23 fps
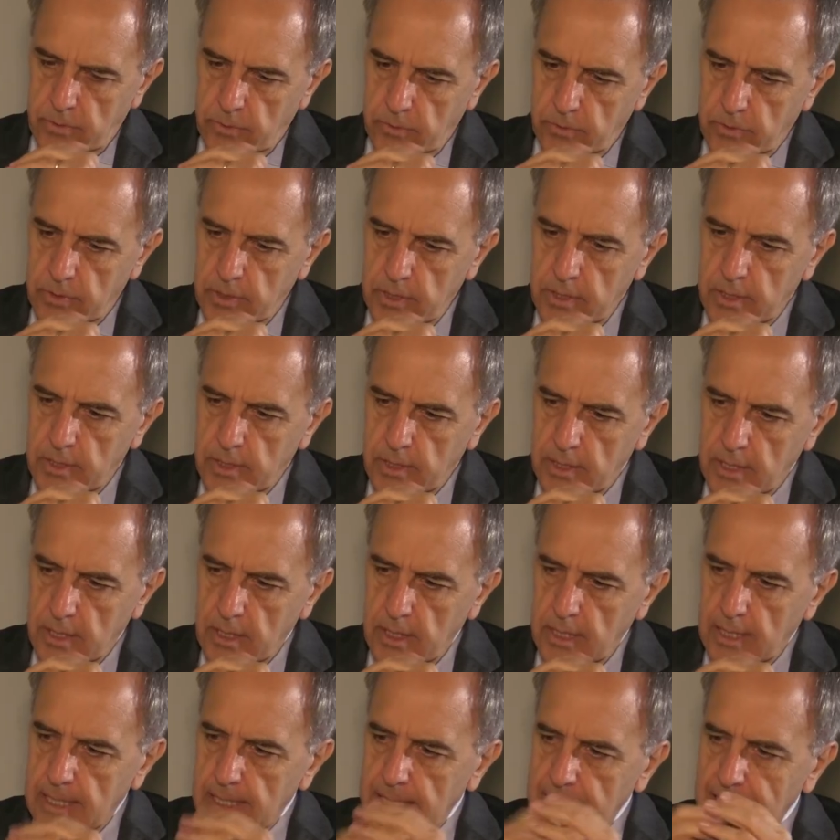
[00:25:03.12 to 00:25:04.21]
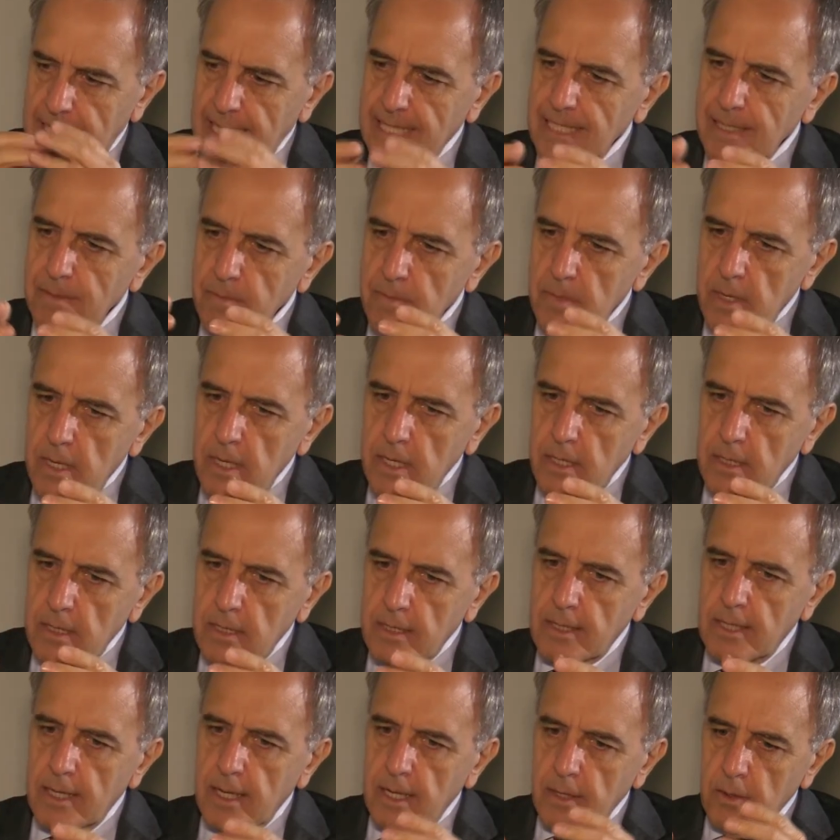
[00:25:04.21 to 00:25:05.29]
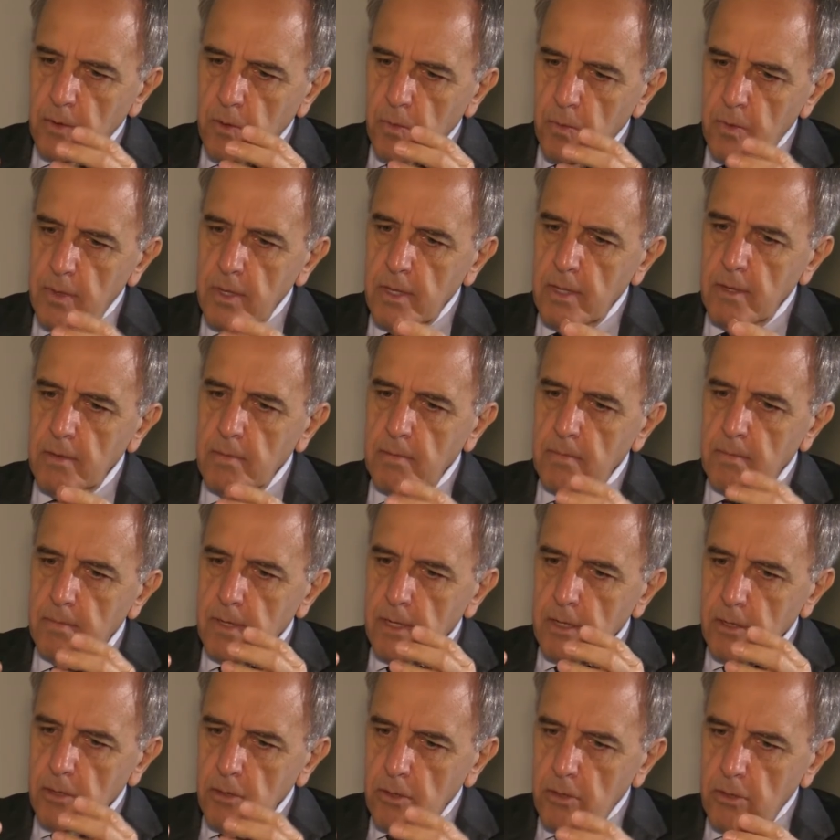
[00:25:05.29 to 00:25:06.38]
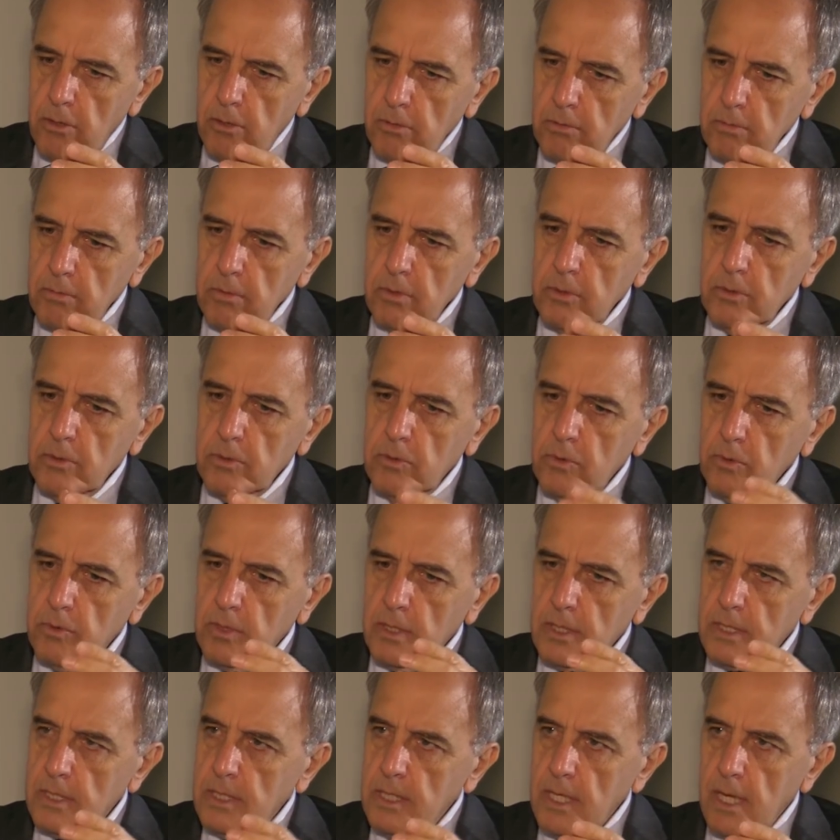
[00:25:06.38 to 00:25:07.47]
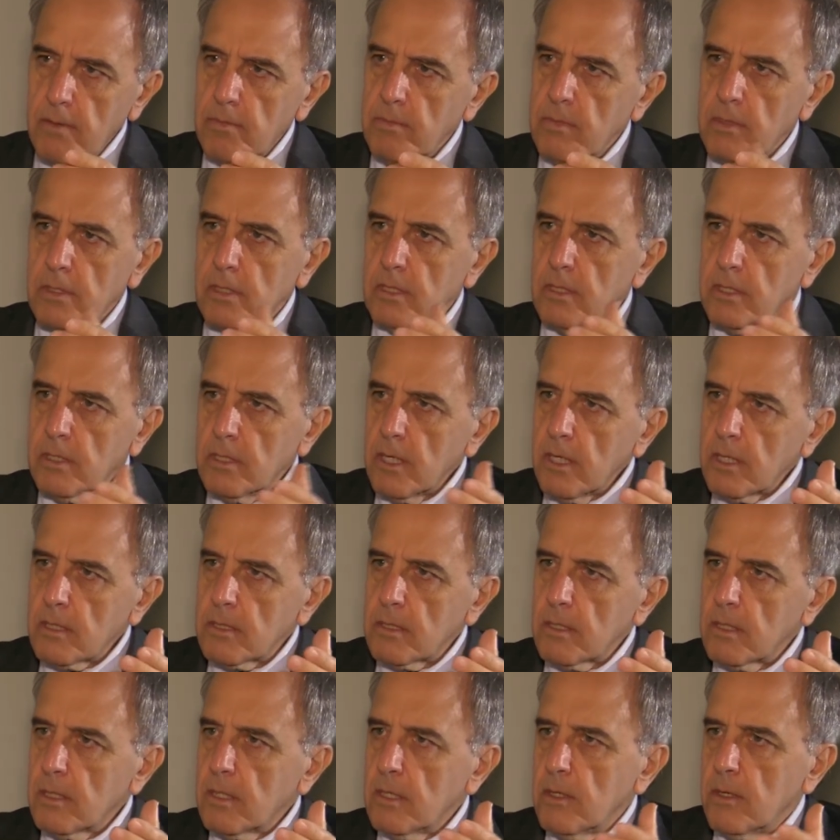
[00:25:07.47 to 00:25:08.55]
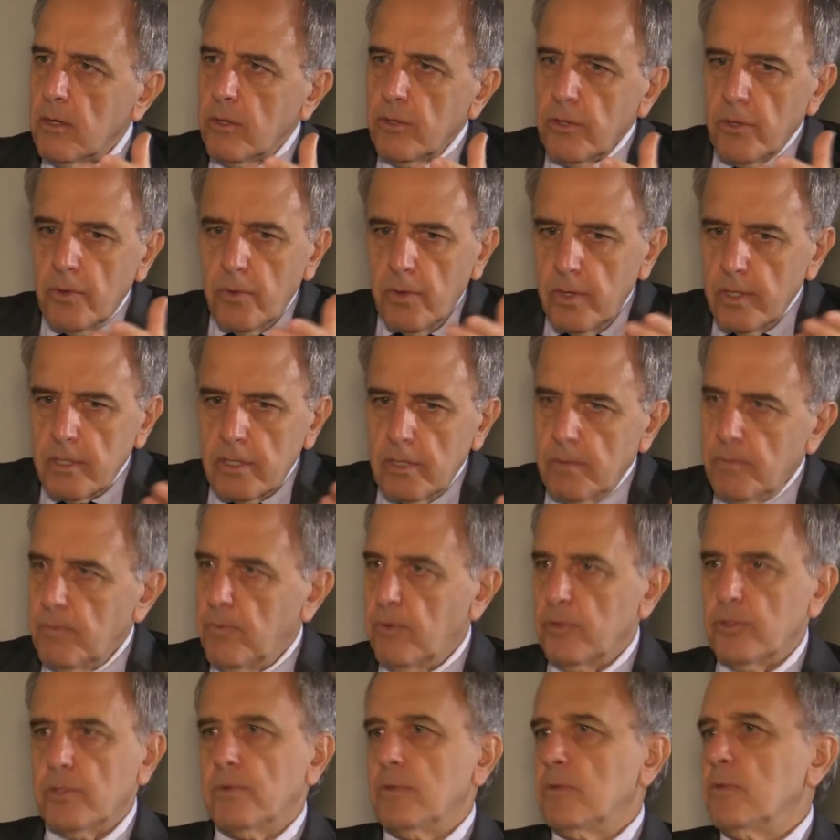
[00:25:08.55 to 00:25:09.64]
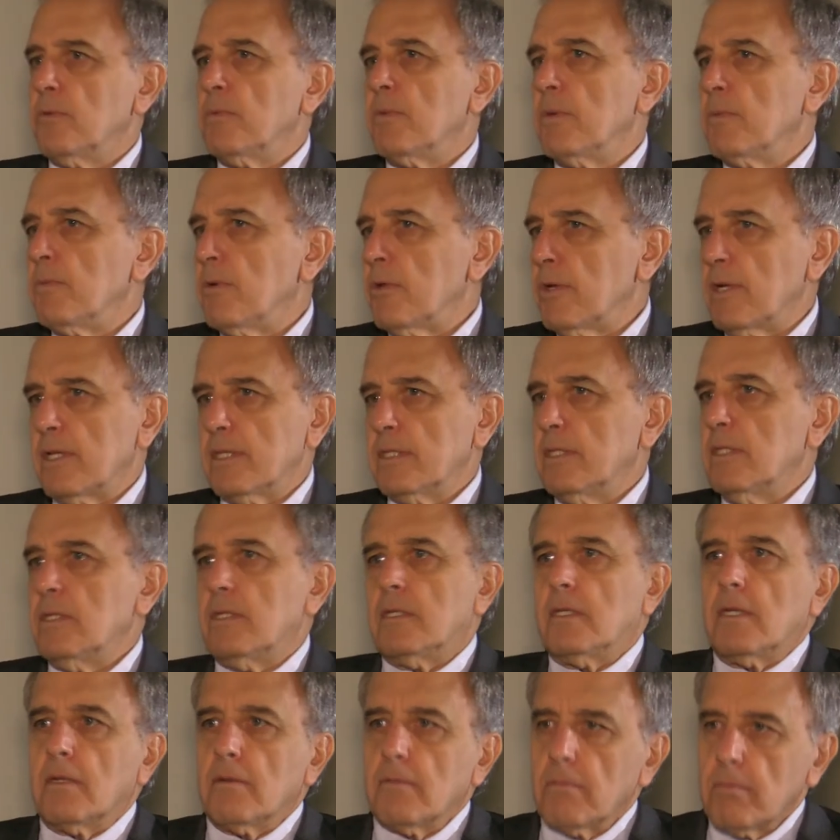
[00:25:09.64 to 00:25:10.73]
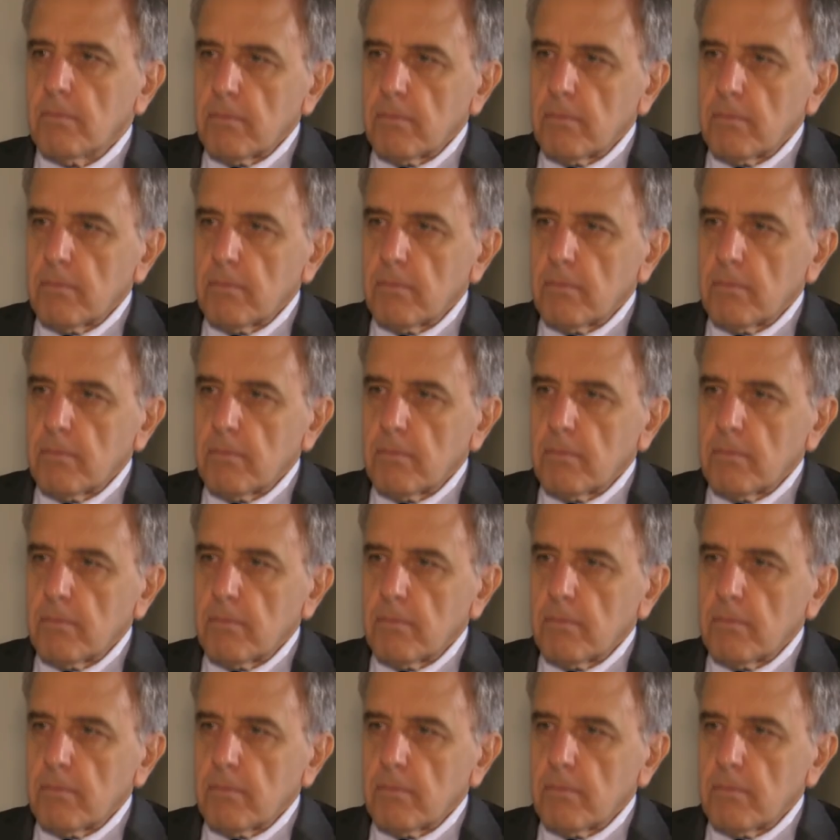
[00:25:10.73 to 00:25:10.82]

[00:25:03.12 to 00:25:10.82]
or sister, that means that we belong to the same church. Otherwise, it's impossible to be brother and sister.